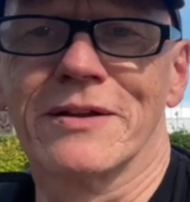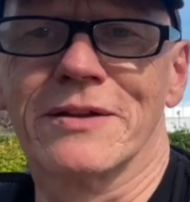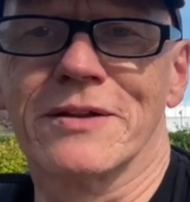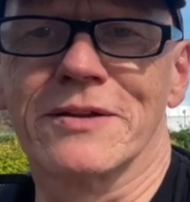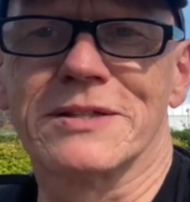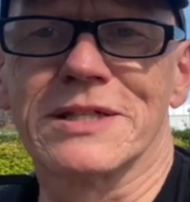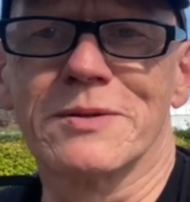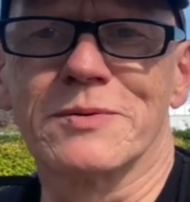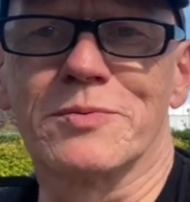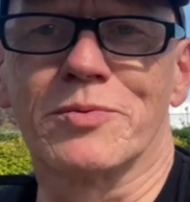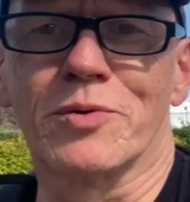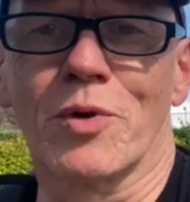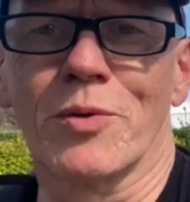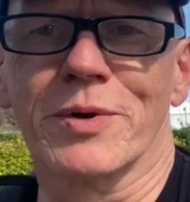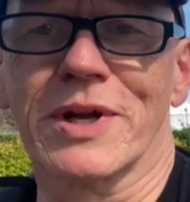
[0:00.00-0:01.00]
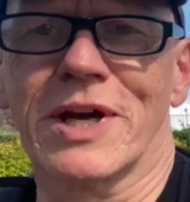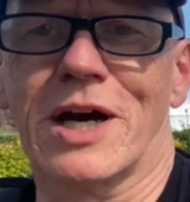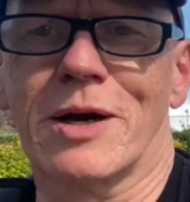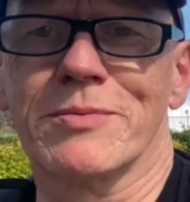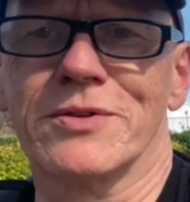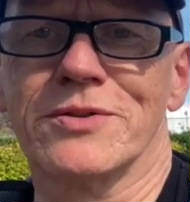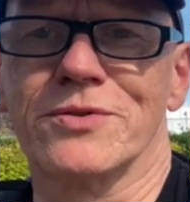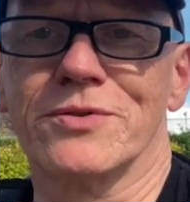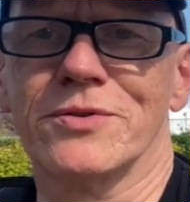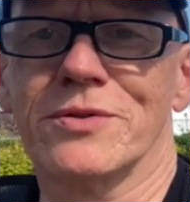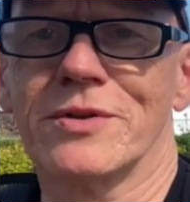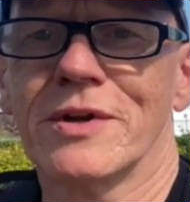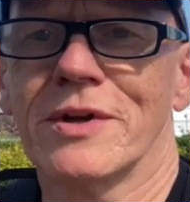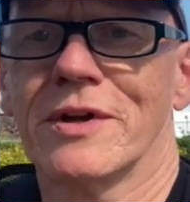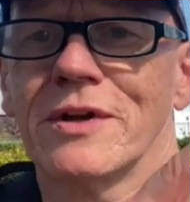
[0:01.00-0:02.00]
Same is probably going to happen to
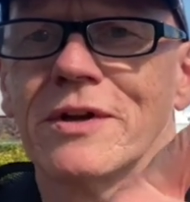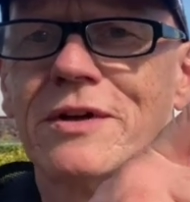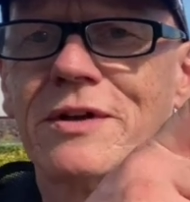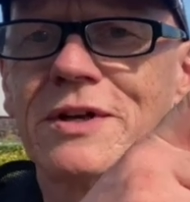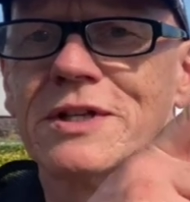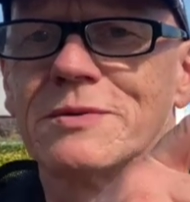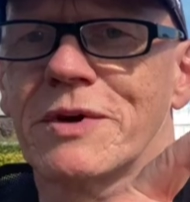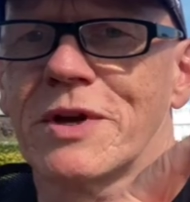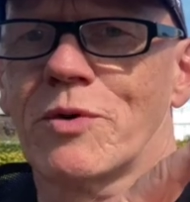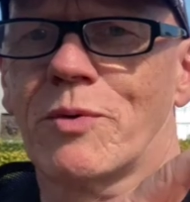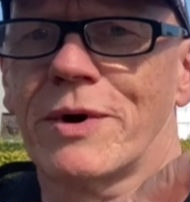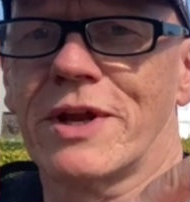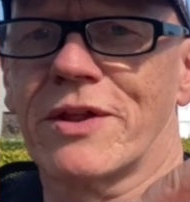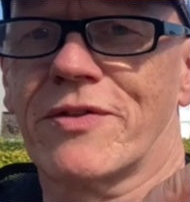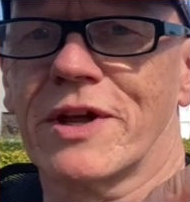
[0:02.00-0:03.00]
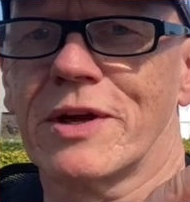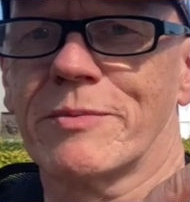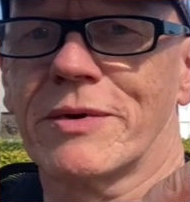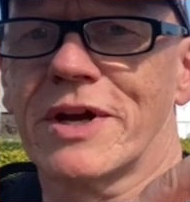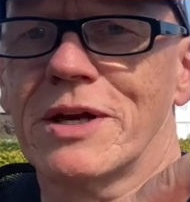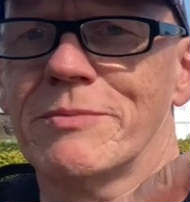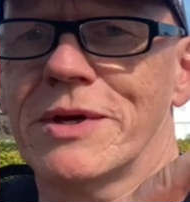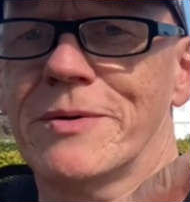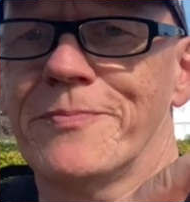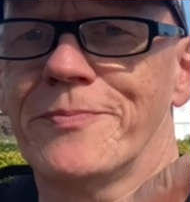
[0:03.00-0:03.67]
this big white thing behind me,